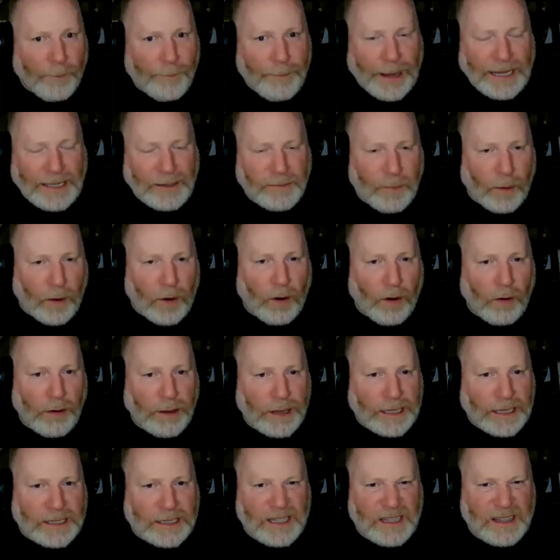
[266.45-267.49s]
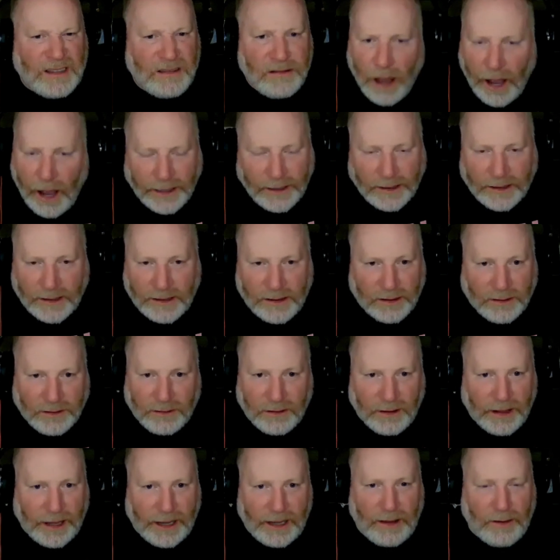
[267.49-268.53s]
baseball is nuts,
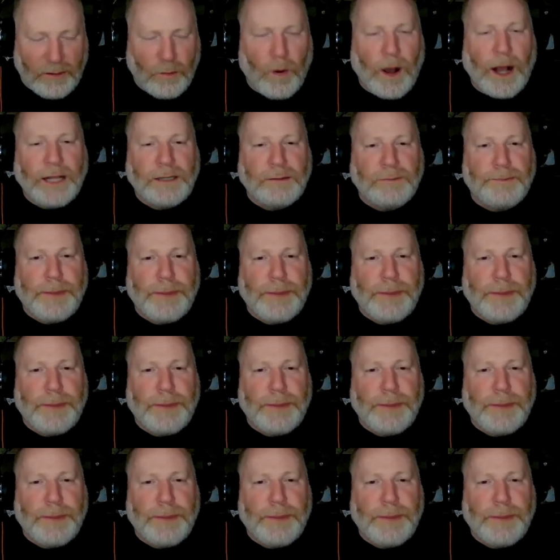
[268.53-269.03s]
dude. Like you right.